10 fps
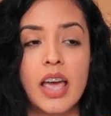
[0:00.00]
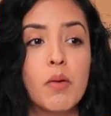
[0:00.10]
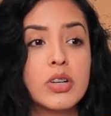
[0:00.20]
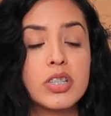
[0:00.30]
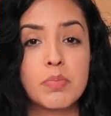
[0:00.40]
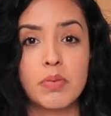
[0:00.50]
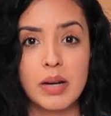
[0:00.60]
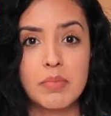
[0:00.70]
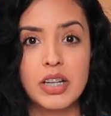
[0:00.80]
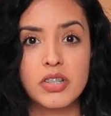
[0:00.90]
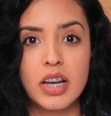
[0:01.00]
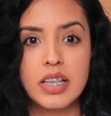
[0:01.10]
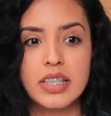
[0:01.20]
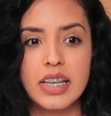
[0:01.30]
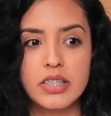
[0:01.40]
And once you break my
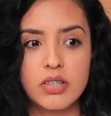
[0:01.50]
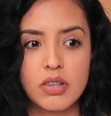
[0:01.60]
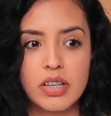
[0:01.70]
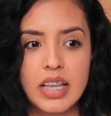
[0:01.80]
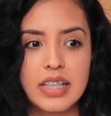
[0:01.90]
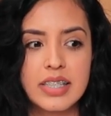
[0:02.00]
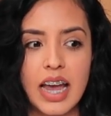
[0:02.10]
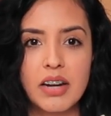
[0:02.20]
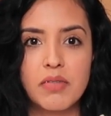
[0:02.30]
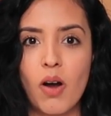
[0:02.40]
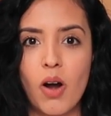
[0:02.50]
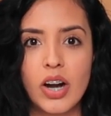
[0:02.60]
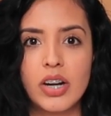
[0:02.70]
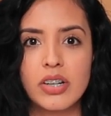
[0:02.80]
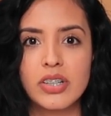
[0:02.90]
trust, it's it's kind of
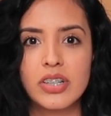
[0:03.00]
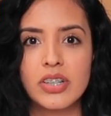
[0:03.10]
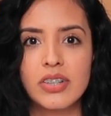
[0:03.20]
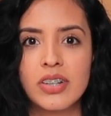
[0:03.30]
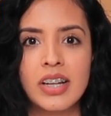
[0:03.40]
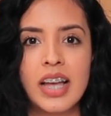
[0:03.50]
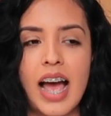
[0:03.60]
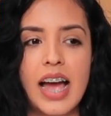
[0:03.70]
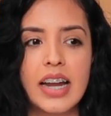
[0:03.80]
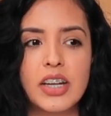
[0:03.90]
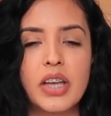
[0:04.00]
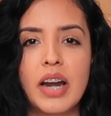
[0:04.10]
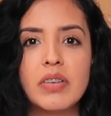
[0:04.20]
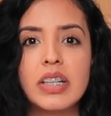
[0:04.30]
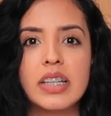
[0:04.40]
hard. I You
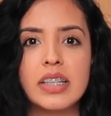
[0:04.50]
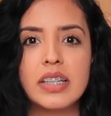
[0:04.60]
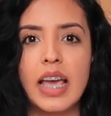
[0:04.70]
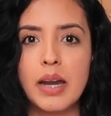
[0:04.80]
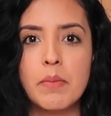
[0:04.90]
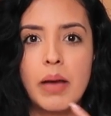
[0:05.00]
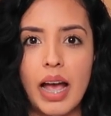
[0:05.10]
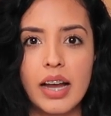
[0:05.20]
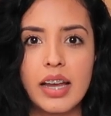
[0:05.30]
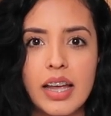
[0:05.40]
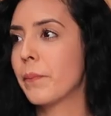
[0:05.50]
can't really get it back.